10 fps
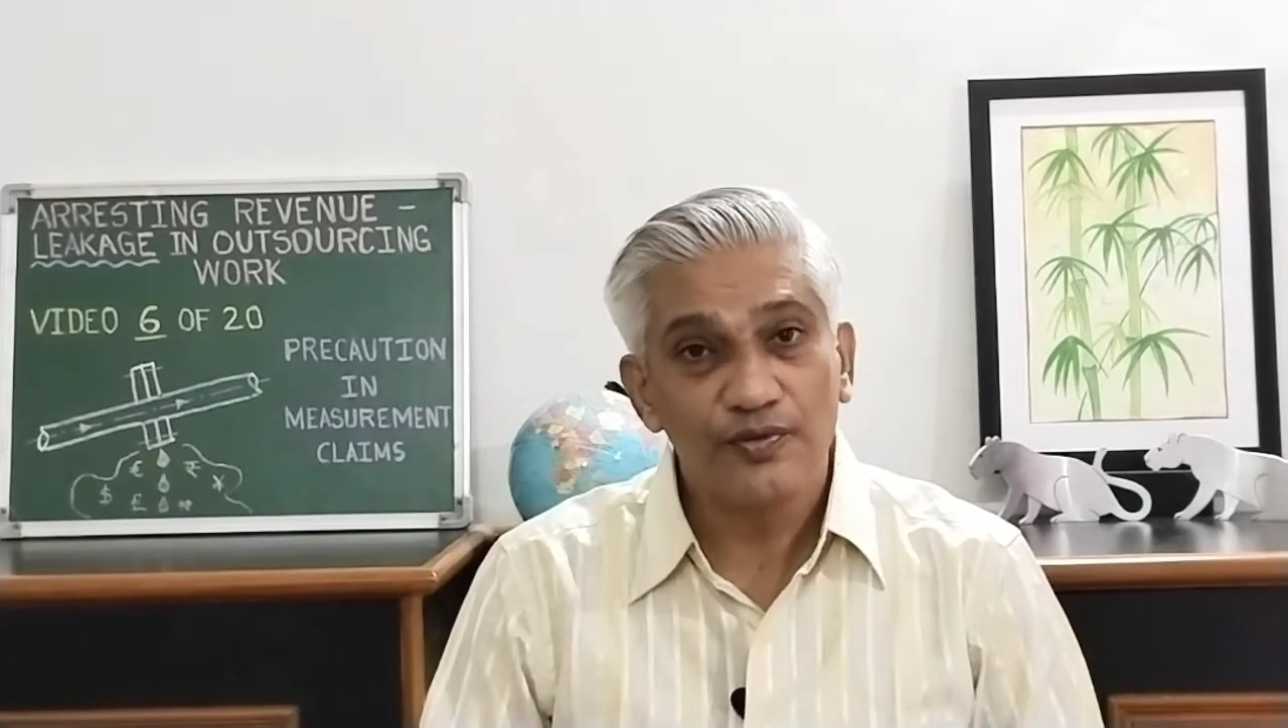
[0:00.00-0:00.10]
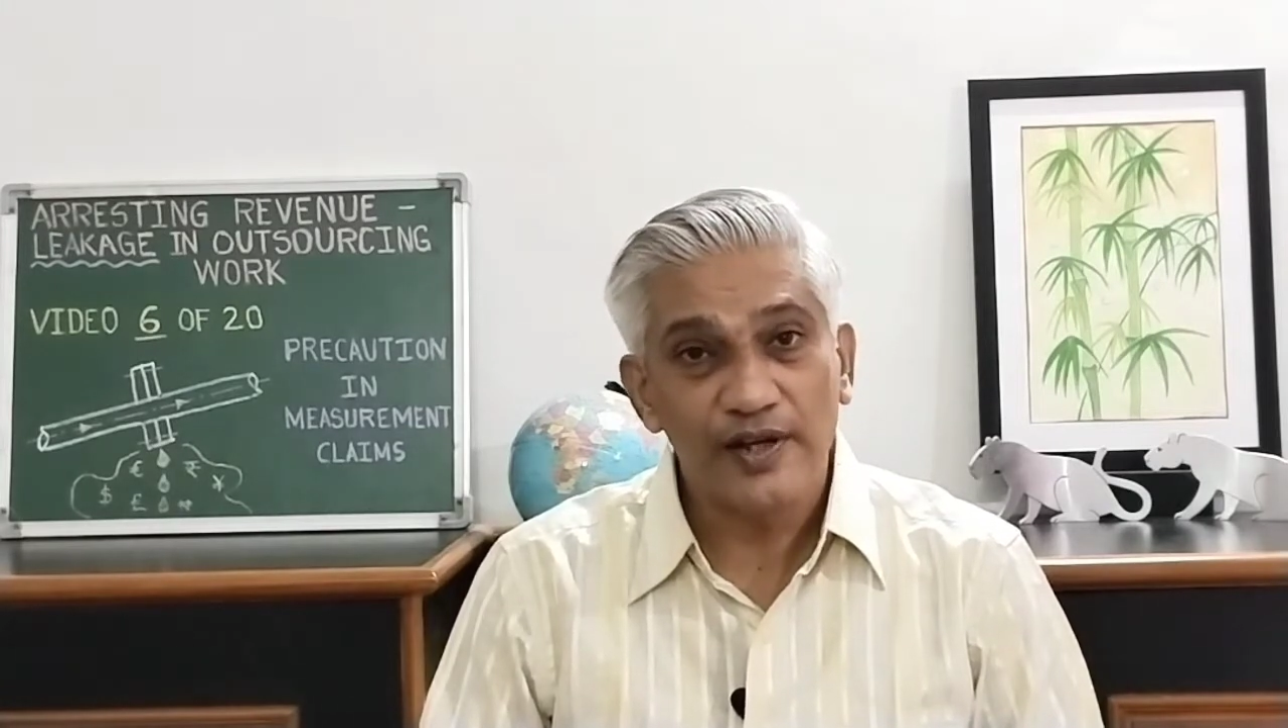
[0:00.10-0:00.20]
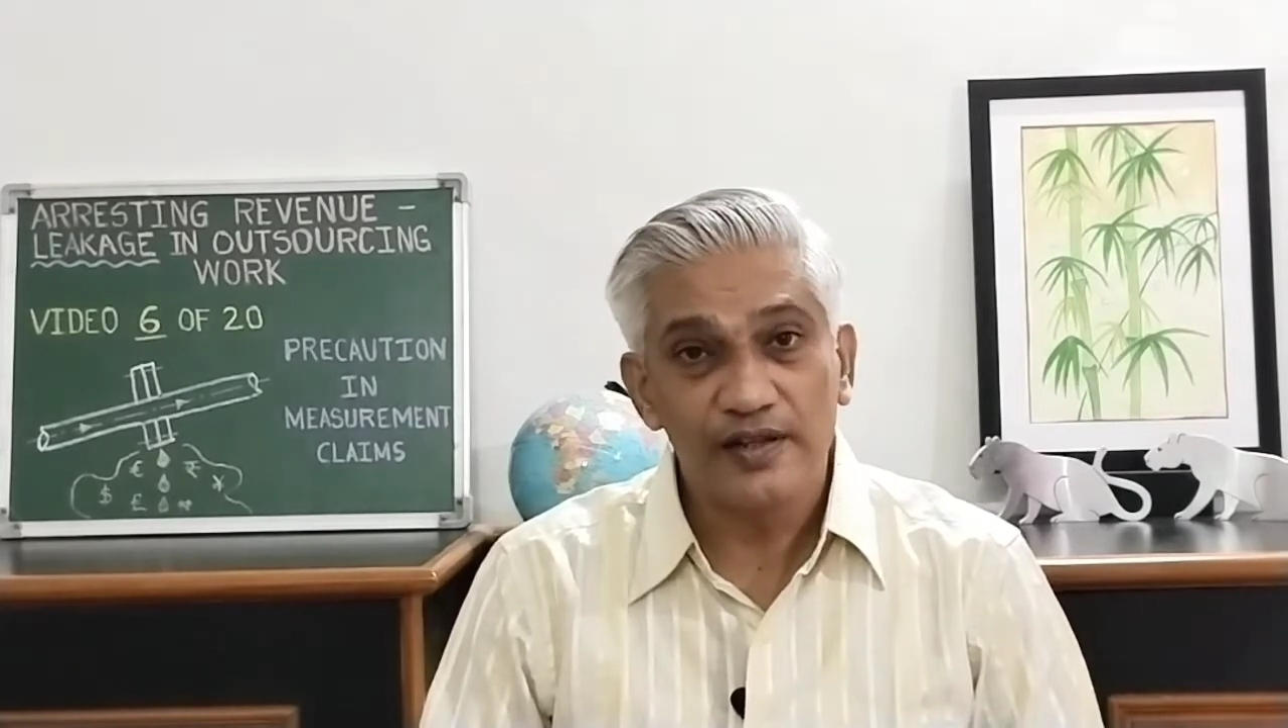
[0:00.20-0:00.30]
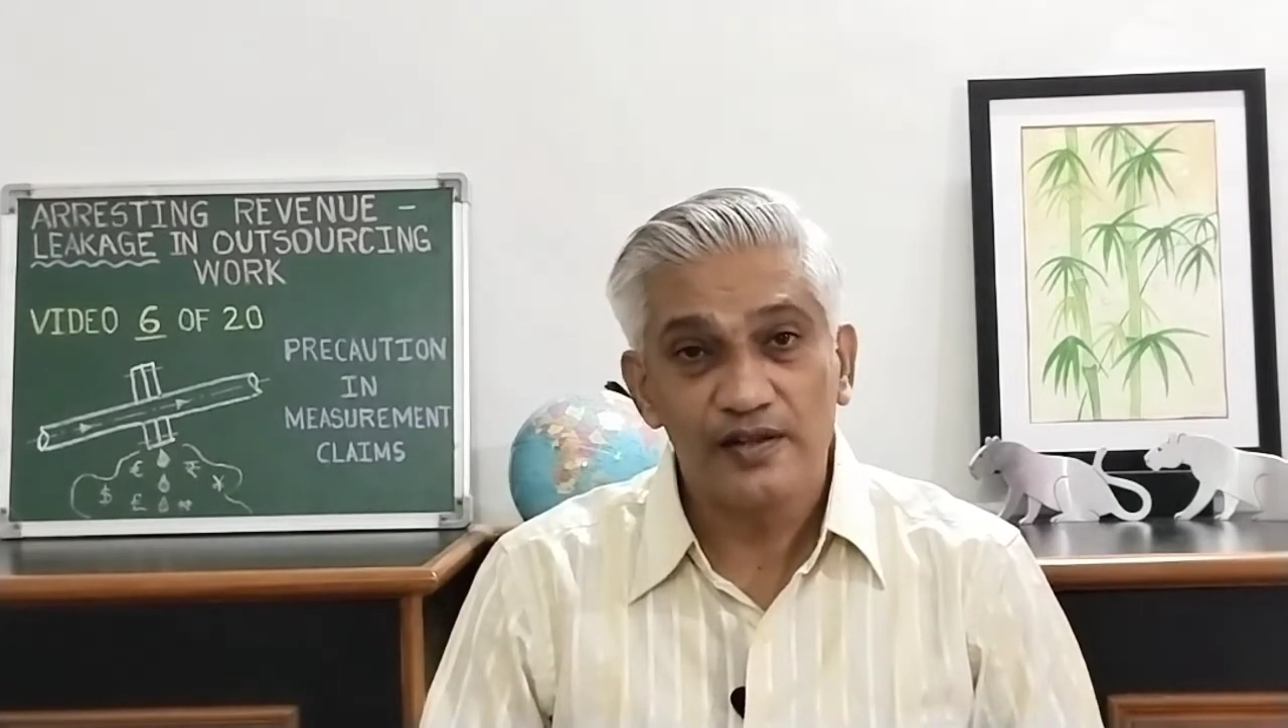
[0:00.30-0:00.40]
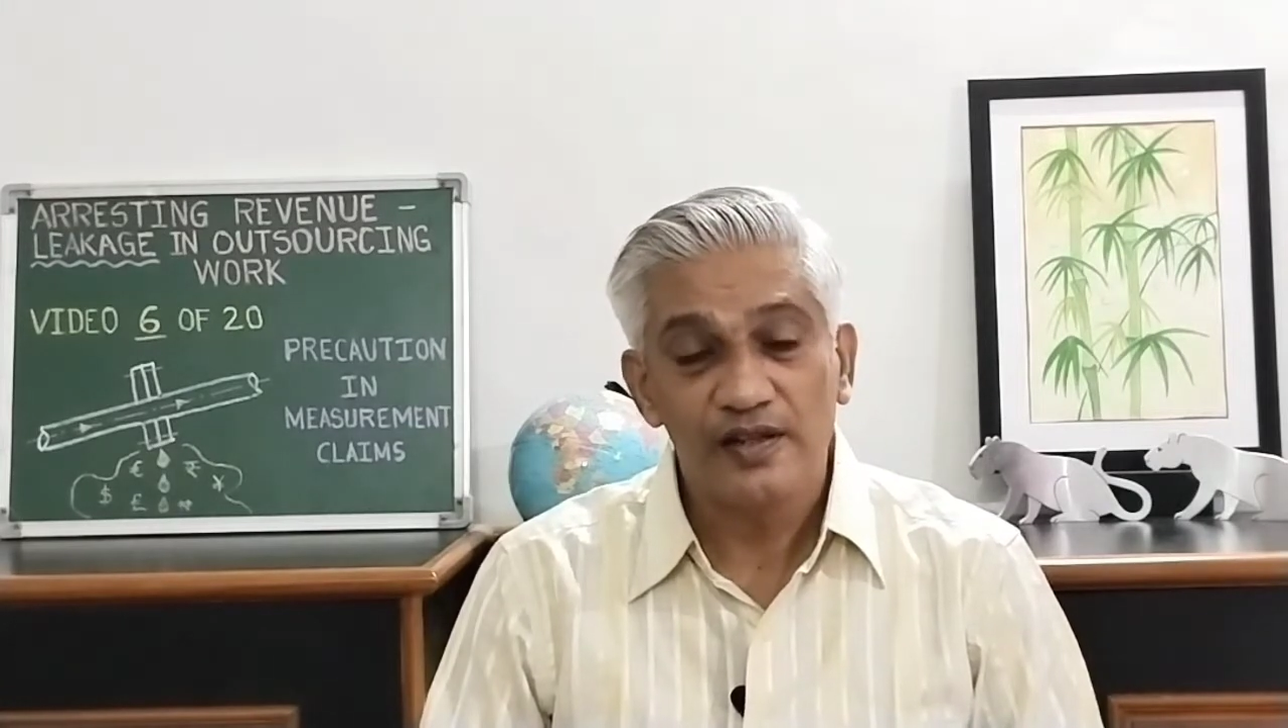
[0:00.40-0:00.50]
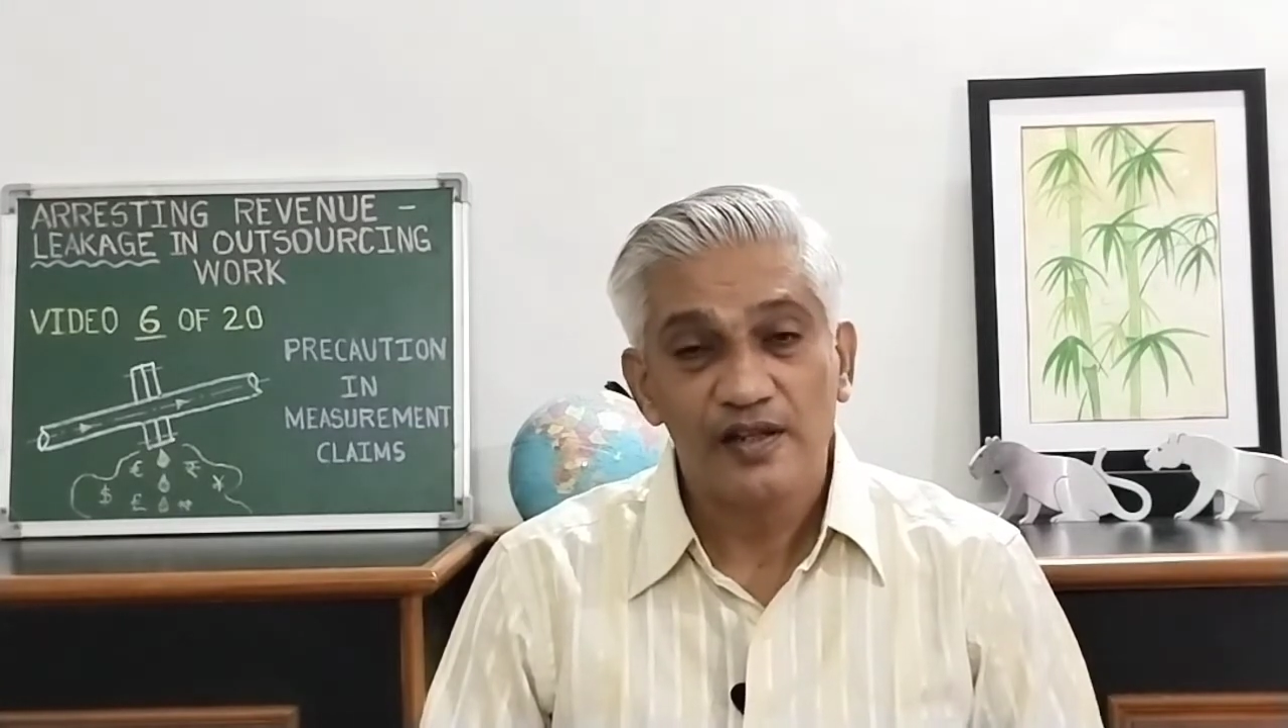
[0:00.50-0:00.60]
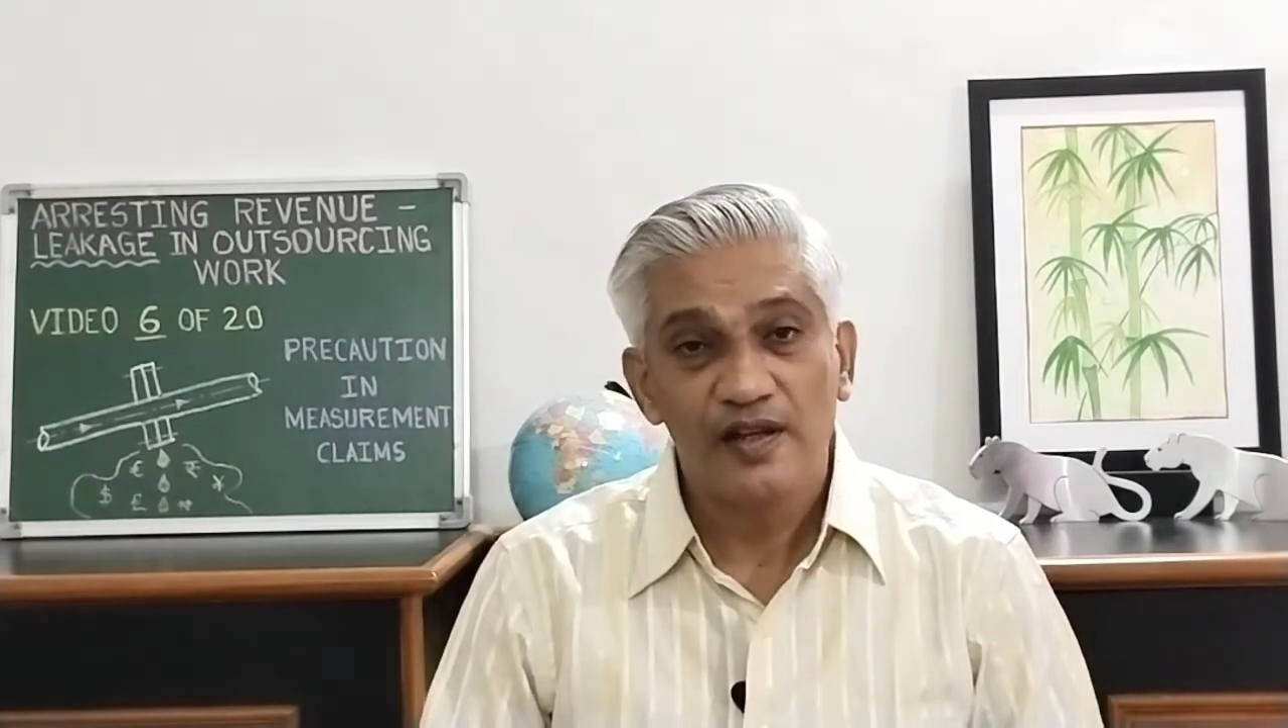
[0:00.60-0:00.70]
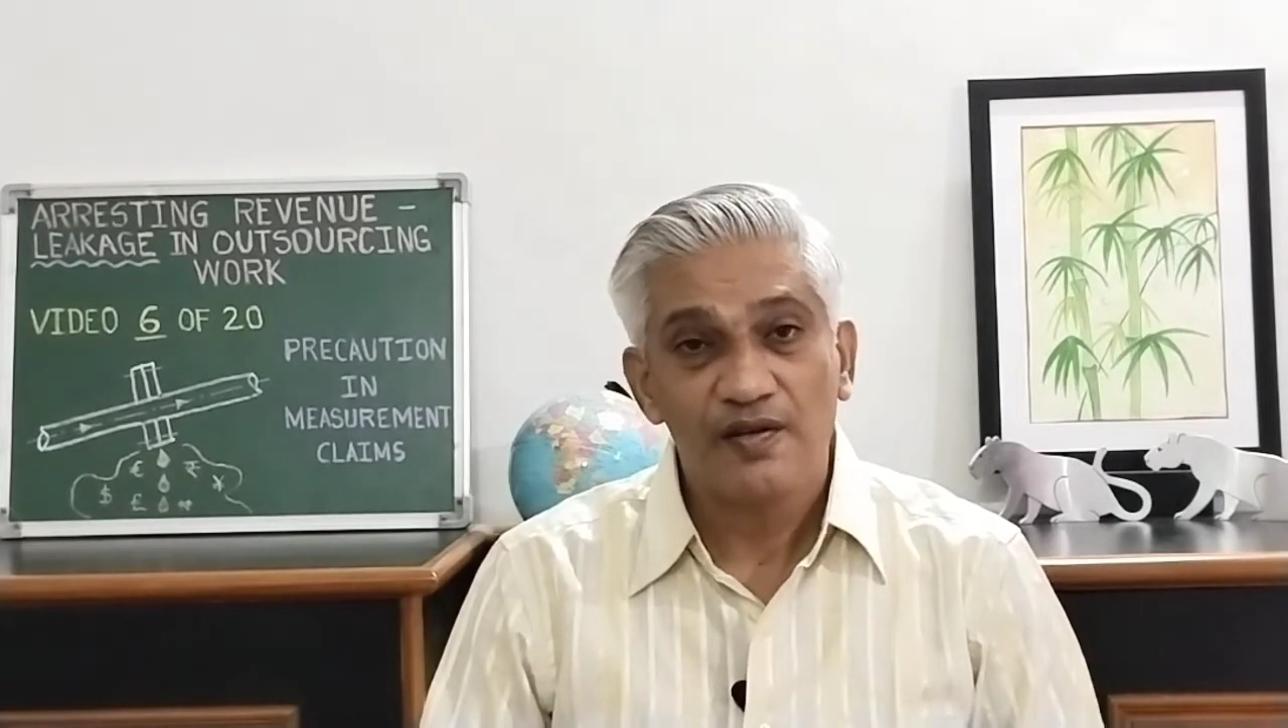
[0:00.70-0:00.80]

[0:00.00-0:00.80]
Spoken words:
find